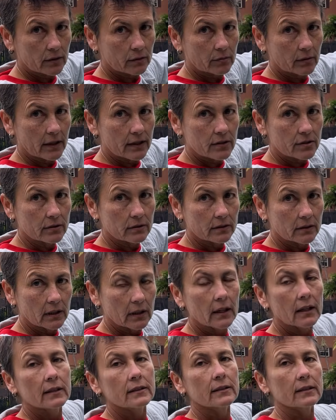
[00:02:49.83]
direction.
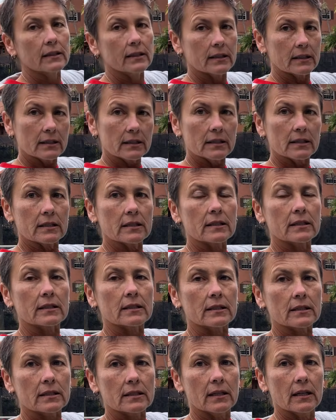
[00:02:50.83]
The
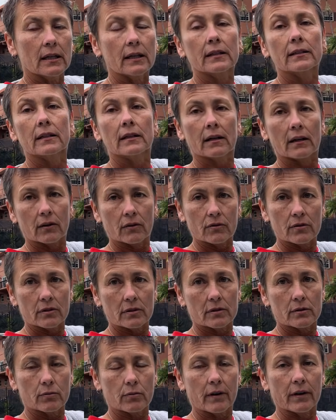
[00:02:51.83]
easiest and the
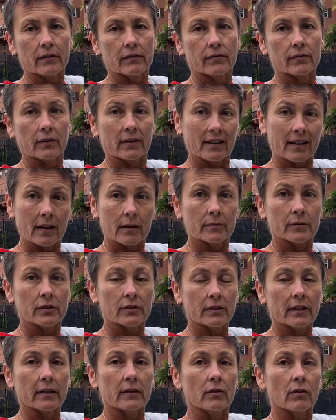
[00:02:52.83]
closest way for them to
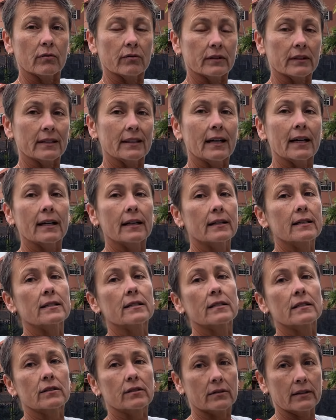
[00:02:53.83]
get over the net is
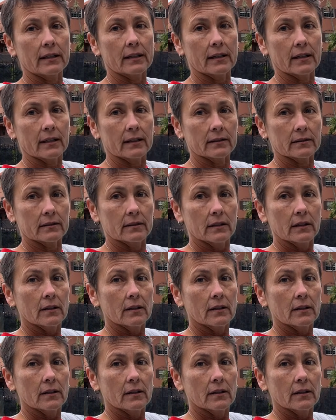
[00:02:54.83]
a straight line.